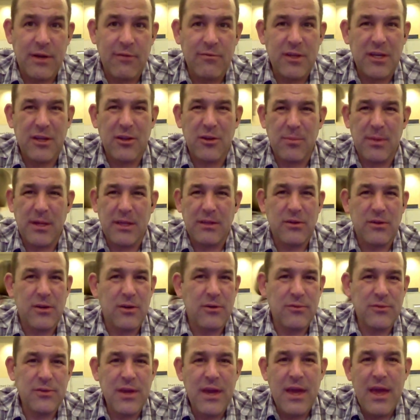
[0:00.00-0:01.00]
or whatever. You know what I mean? You
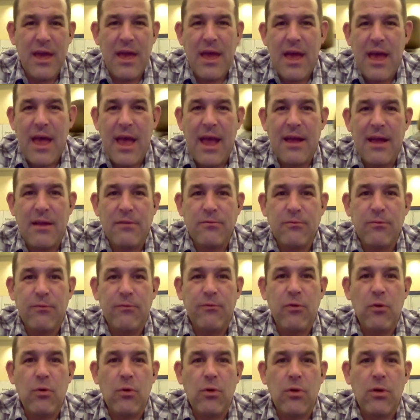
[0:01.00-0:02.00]
don't. And
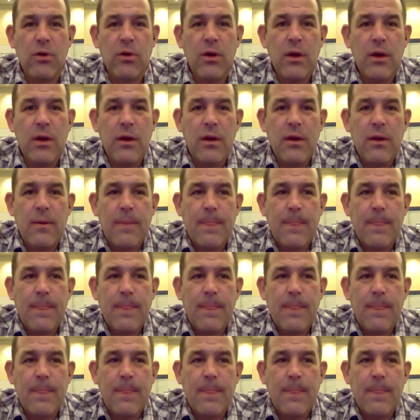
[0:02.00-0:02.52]
for